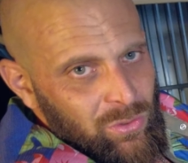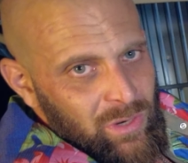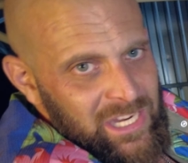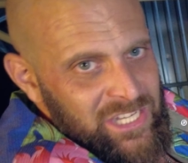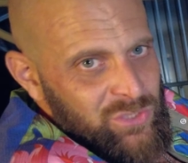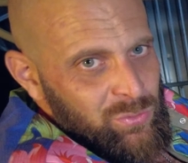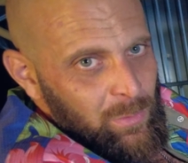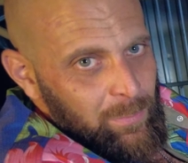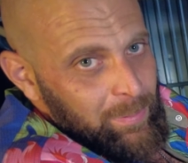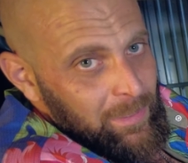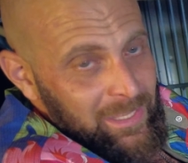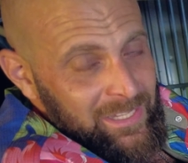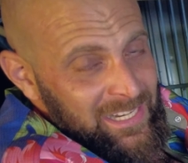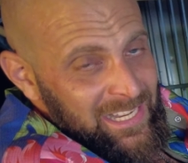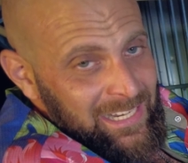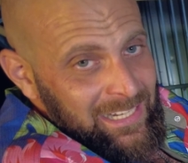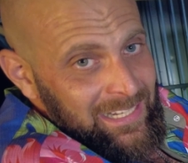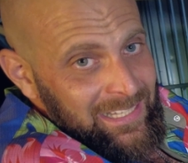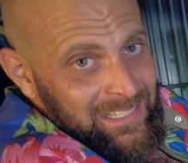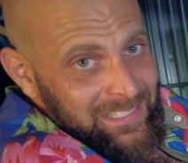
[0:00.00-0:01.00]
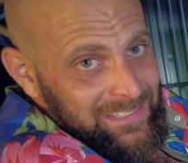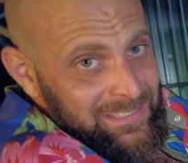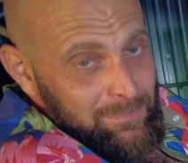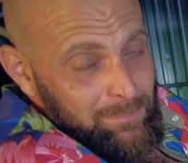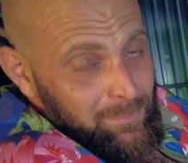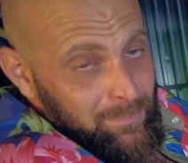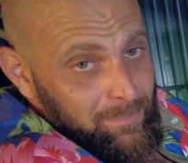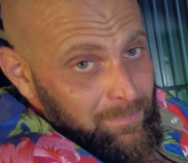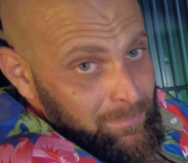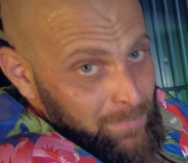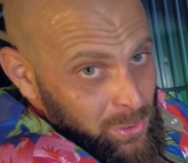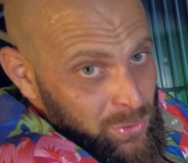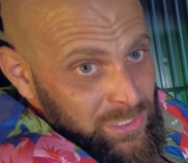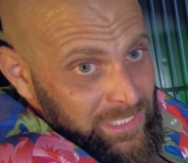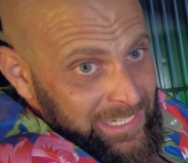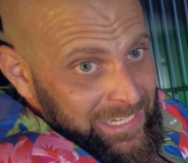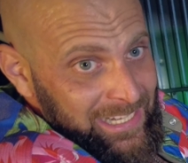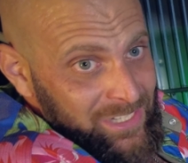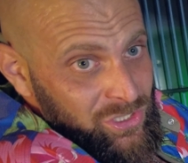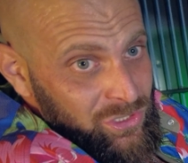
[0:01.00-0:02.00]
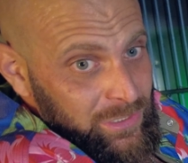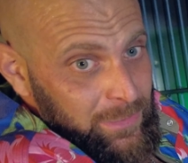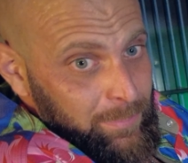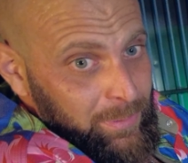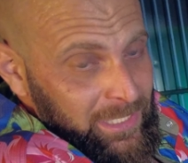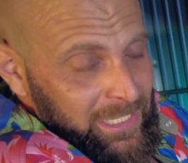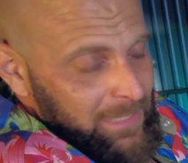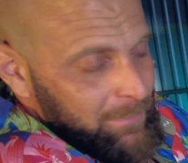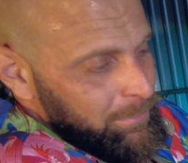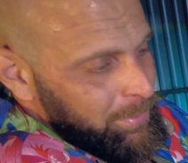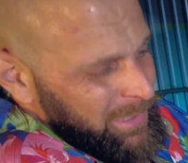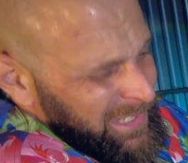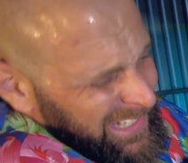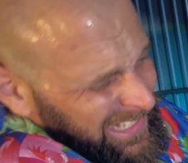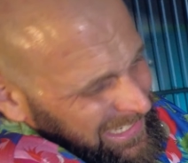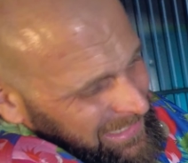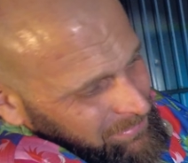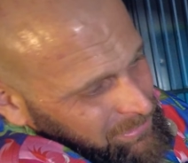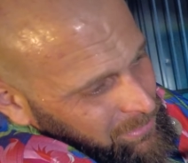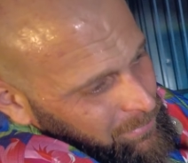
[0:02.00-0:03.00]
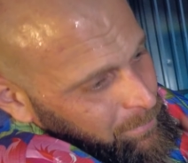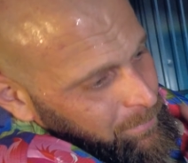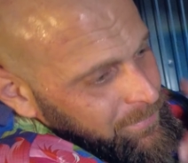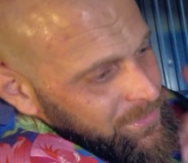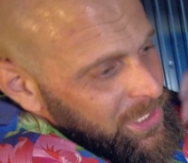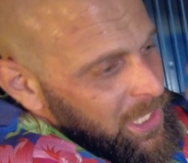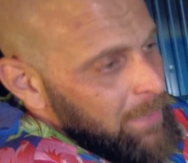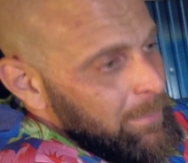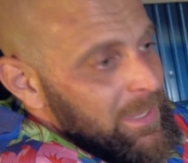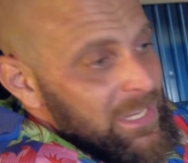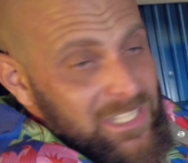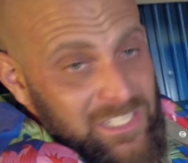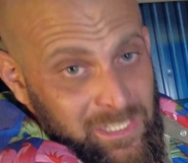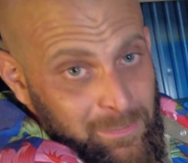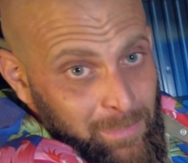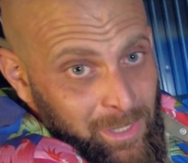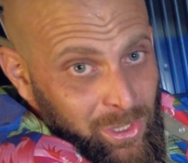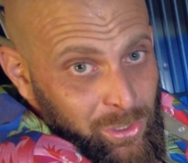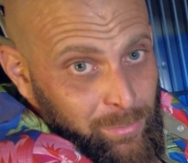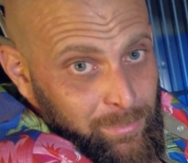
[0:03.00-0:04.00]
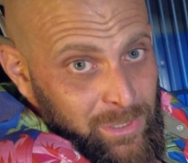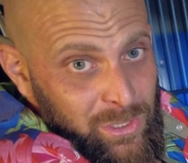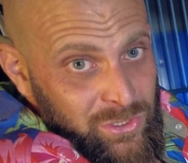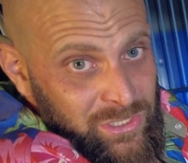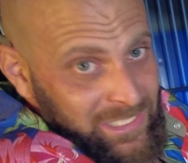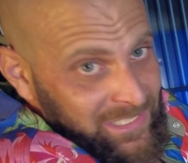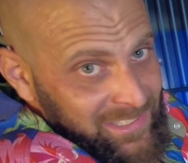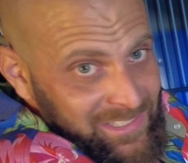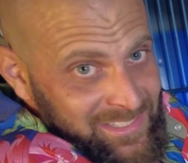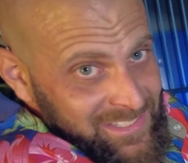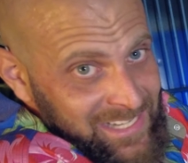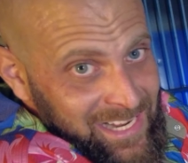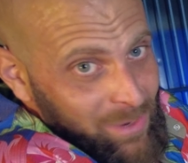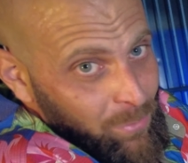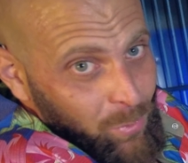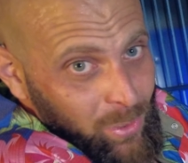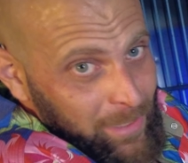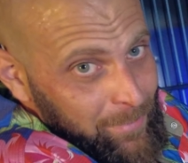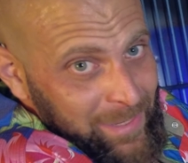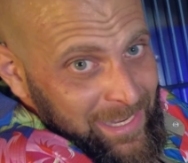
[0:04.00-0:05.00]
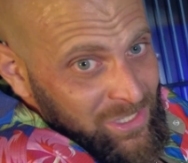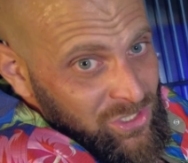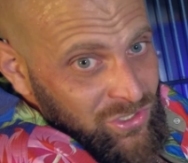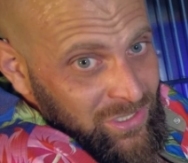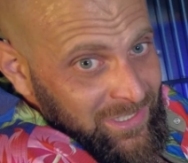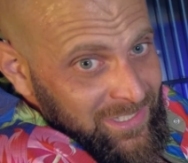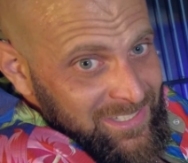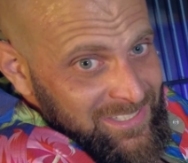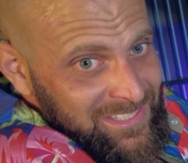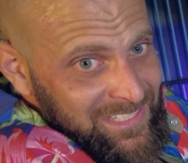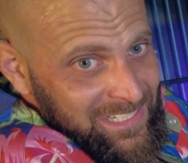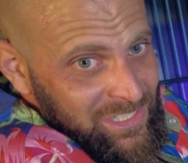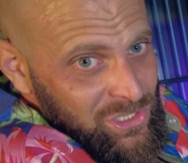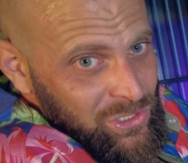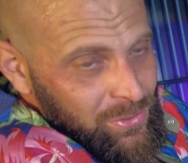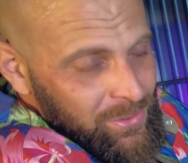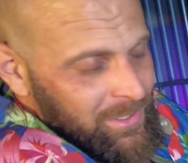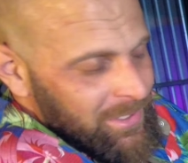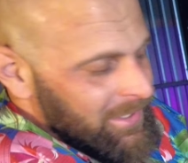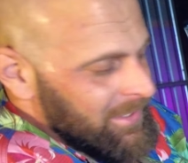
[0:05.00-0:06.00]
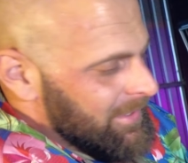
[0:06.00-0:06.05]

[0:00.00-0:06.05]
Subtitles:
rights, we're probably not going to let the music actually play. I'm probably going to have to dub in some other music that's not what I'm actually listening to.